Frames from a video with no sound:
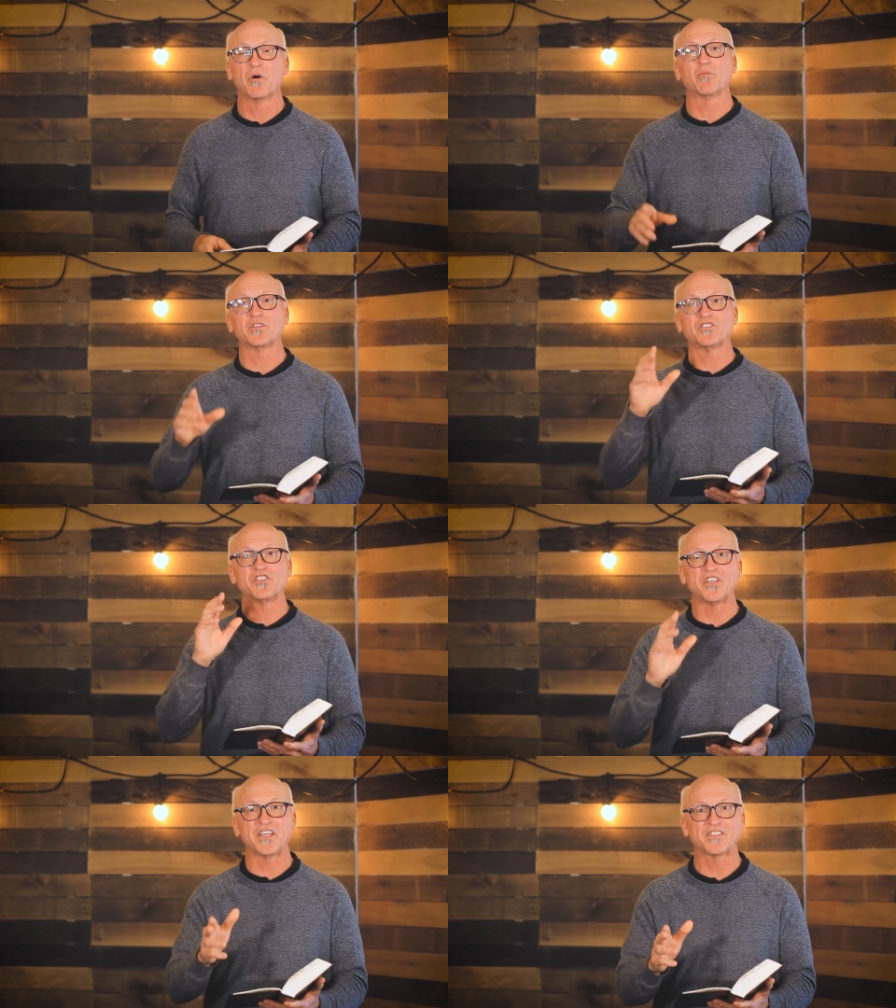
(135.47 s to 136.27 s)
but with
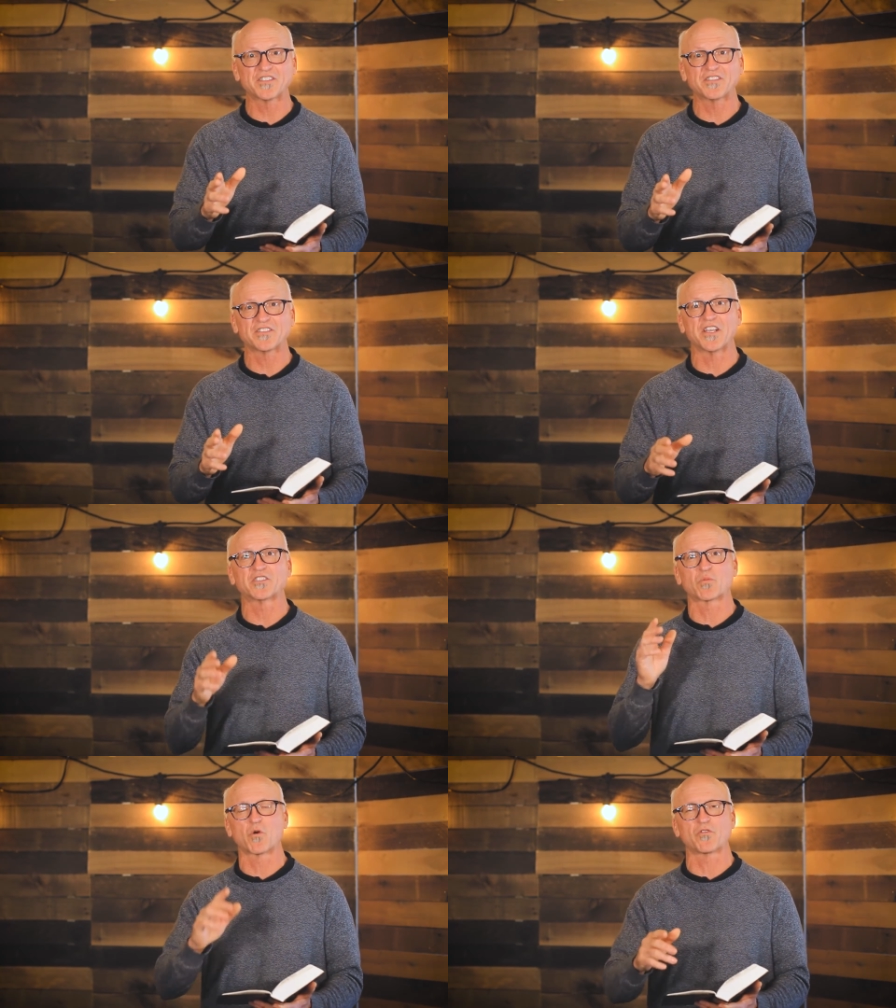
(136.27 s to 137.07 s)
Jesus,
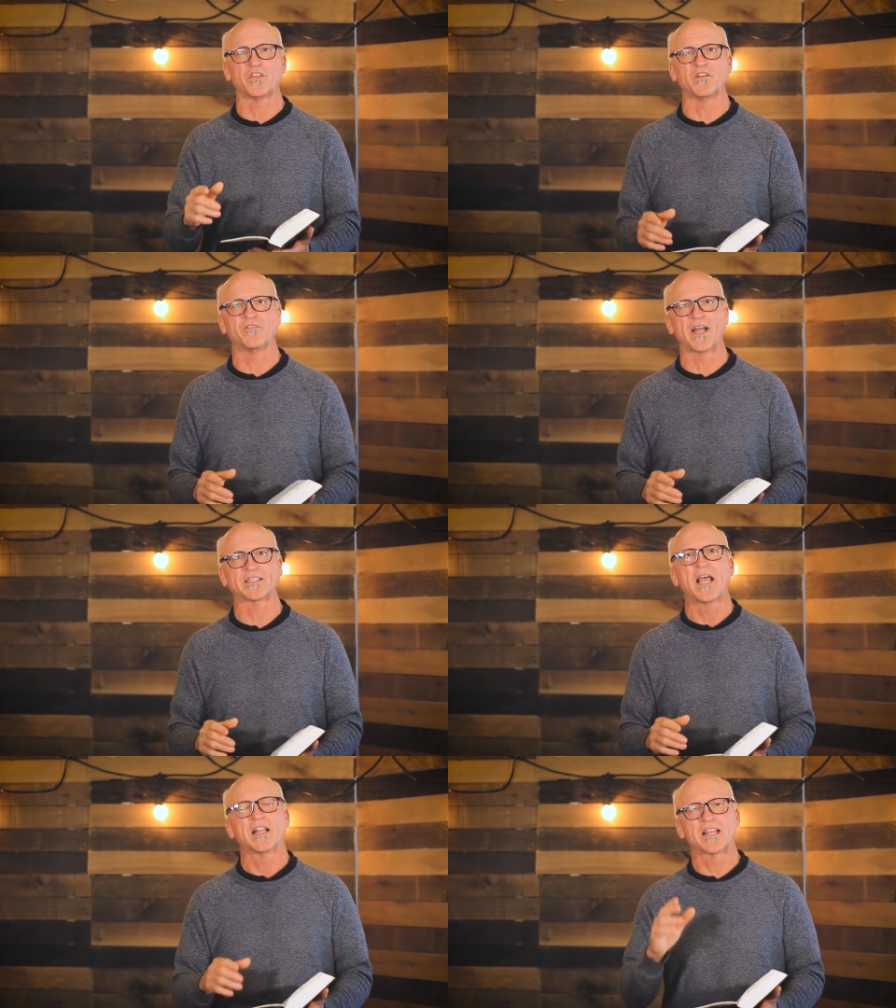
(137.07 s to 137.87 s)
it's worth it. In
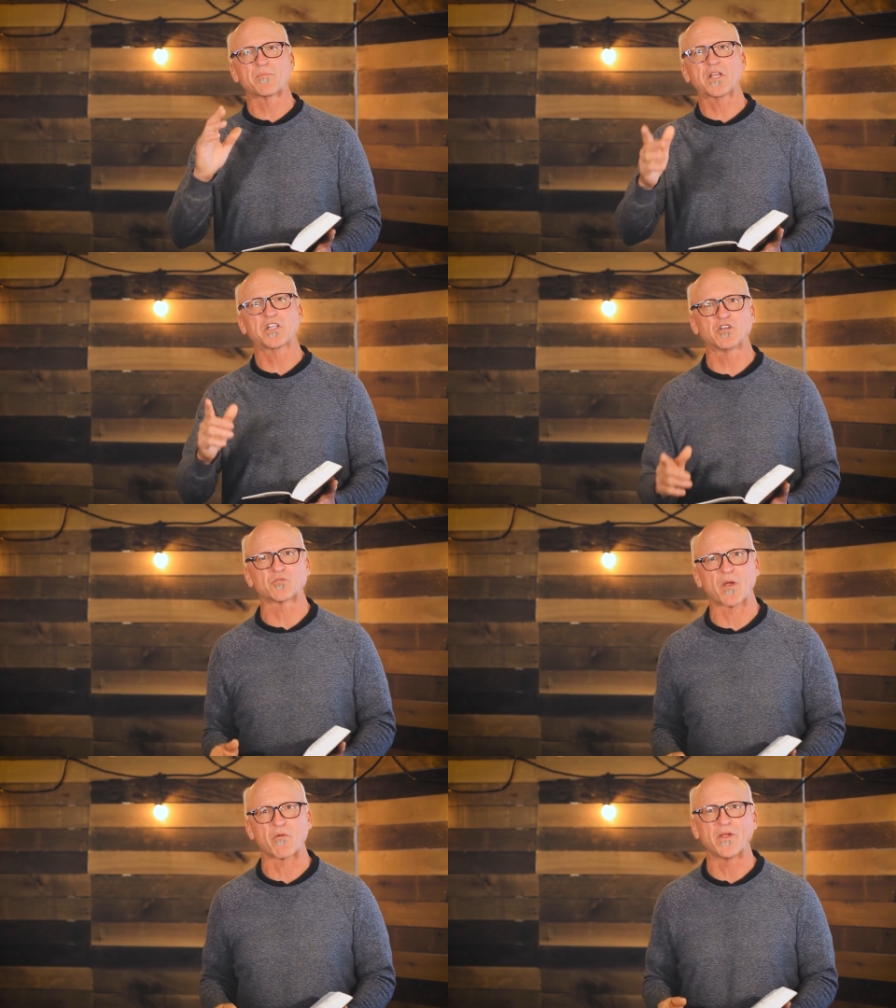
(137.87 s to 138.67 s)
fact, let me close
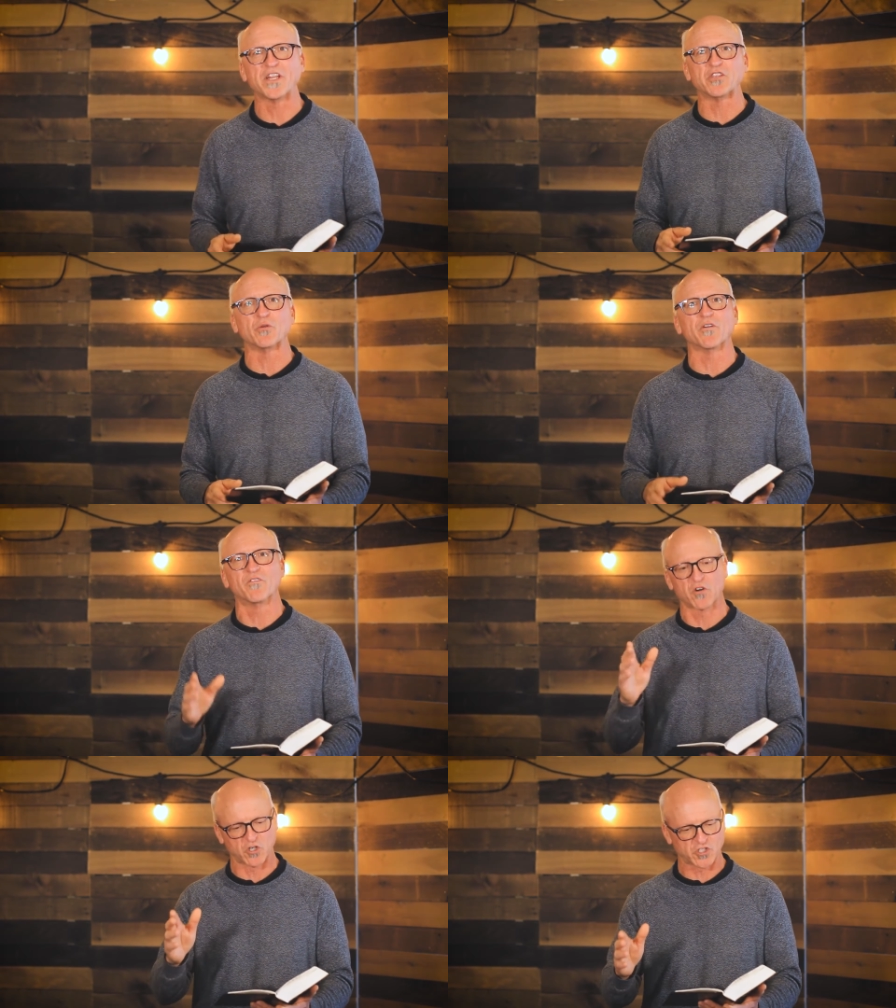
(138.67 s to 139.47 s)
by reading you a
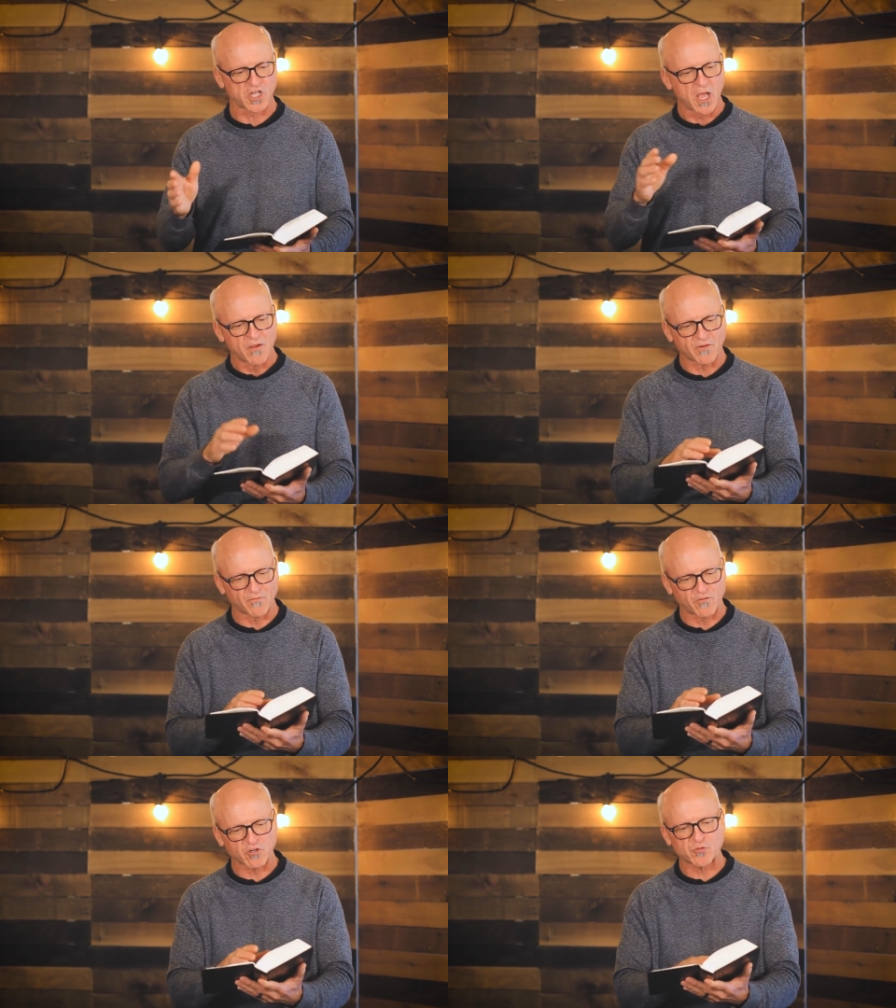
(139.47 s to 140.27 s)
verse from
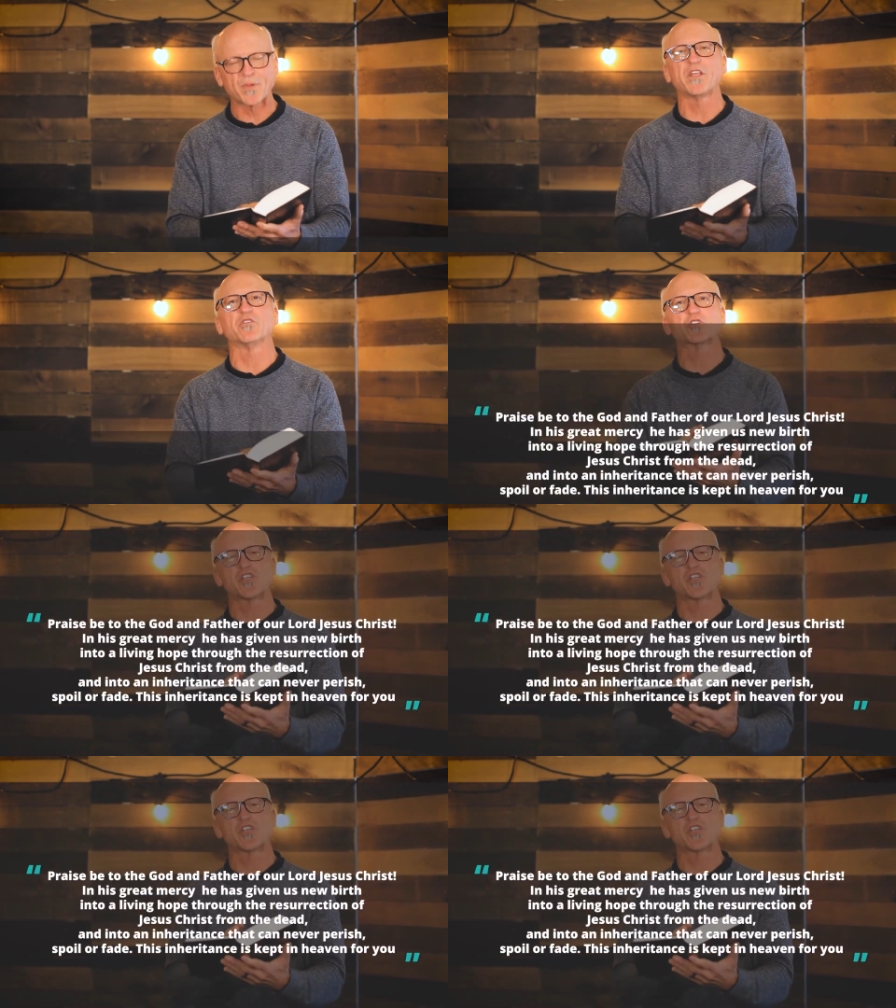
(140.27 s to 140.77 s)
1 Peter